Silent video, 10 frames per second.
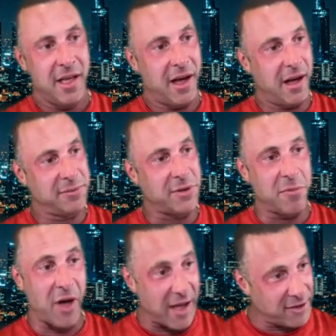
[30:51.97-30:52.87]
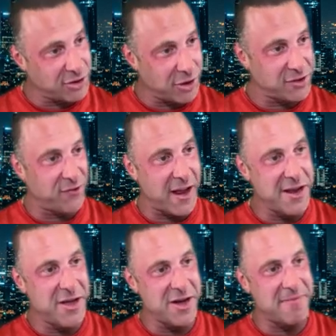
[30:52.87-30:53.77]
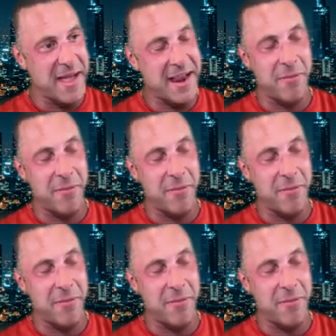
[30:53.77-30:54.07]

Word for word: Um, so I'm glad the shirt's fitting good, man.